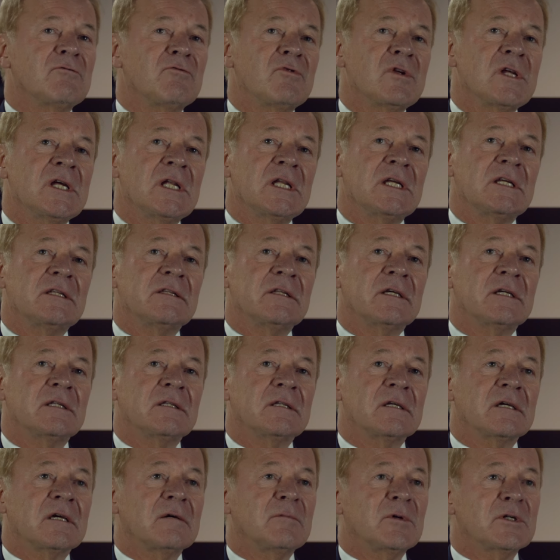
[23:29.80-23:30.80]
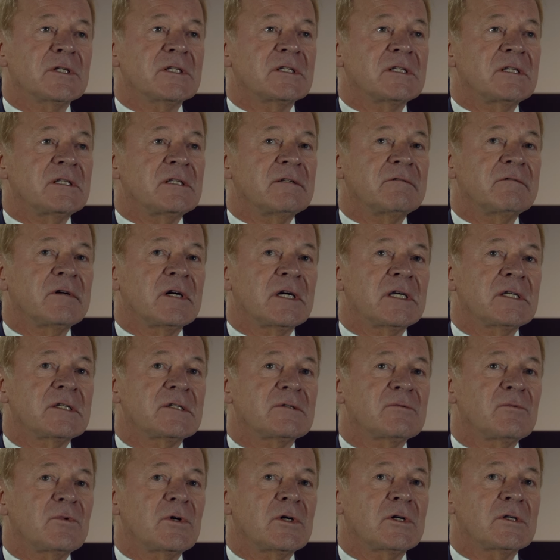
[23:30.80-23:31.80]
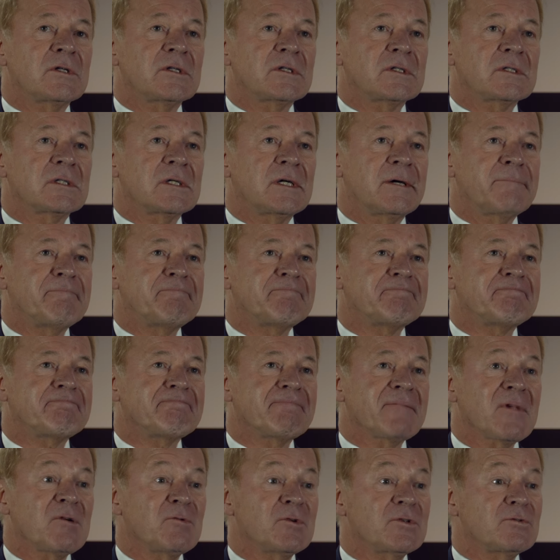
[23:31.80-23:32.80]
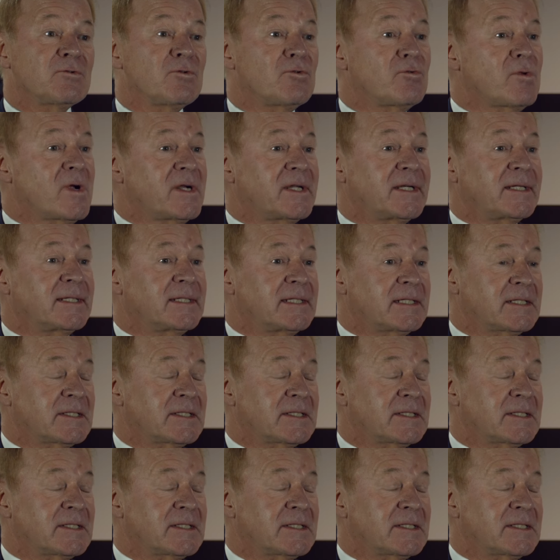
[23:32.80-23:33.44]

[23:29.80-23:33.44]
really that the commodity device was uh, was already in